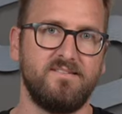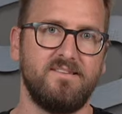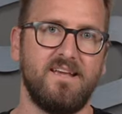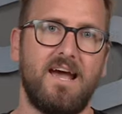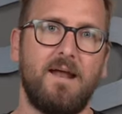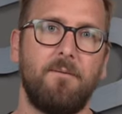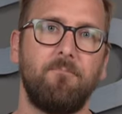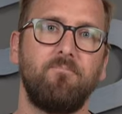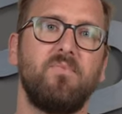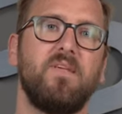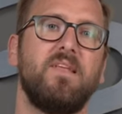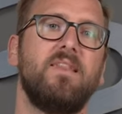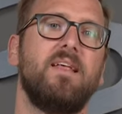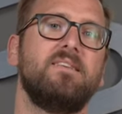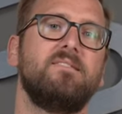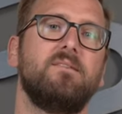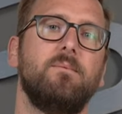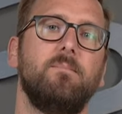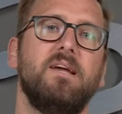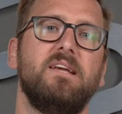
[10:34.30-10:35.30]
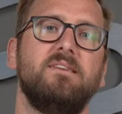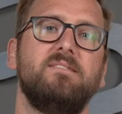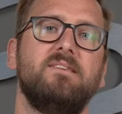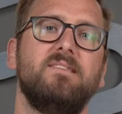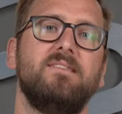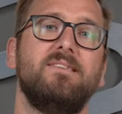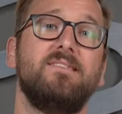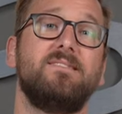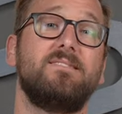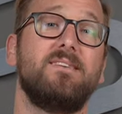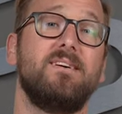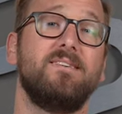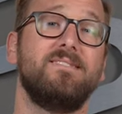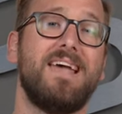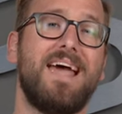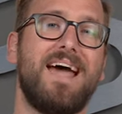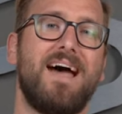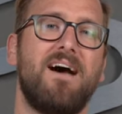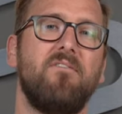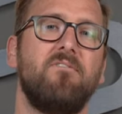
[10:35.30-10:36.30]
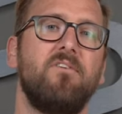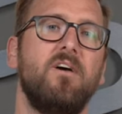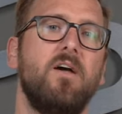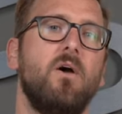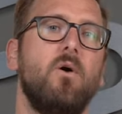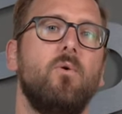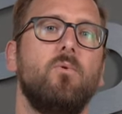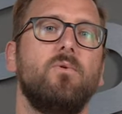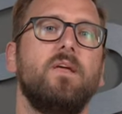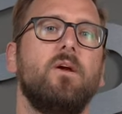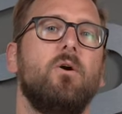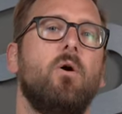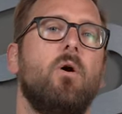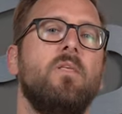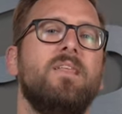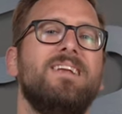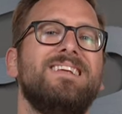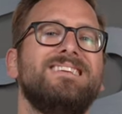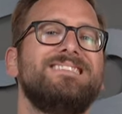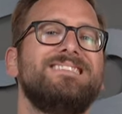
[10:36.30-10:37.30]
is at, and that's amazing. This does have what they call an